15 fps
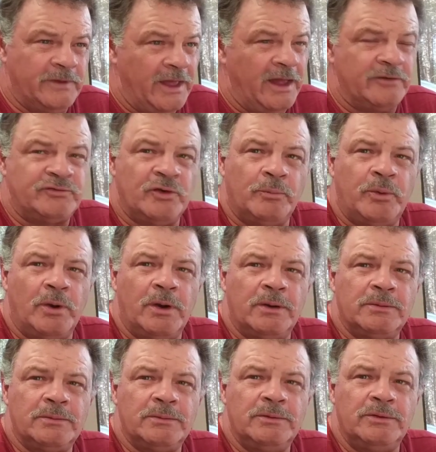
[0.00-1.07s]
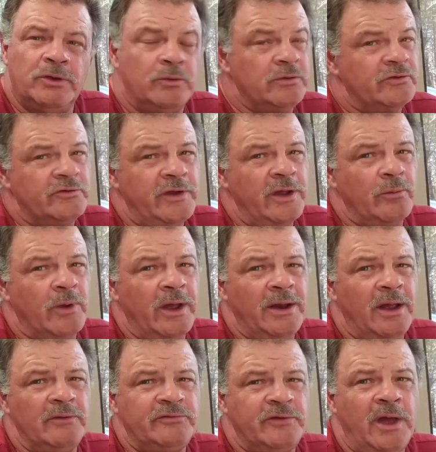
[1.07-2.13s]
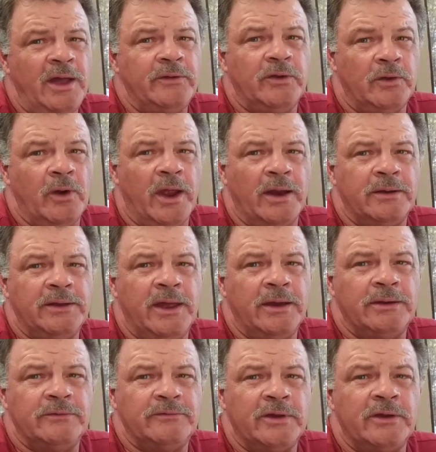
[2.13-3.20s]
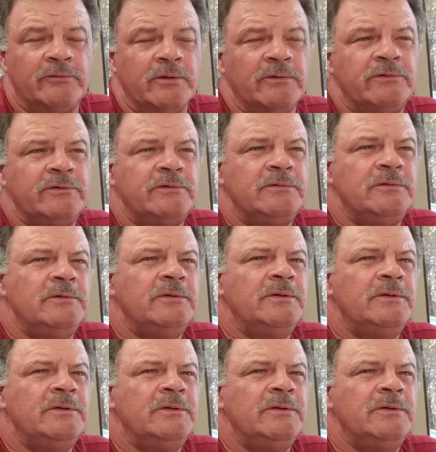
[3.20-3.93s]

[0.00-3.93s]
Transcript: National Park, you can stay right outside the Grand Canyon's entrance.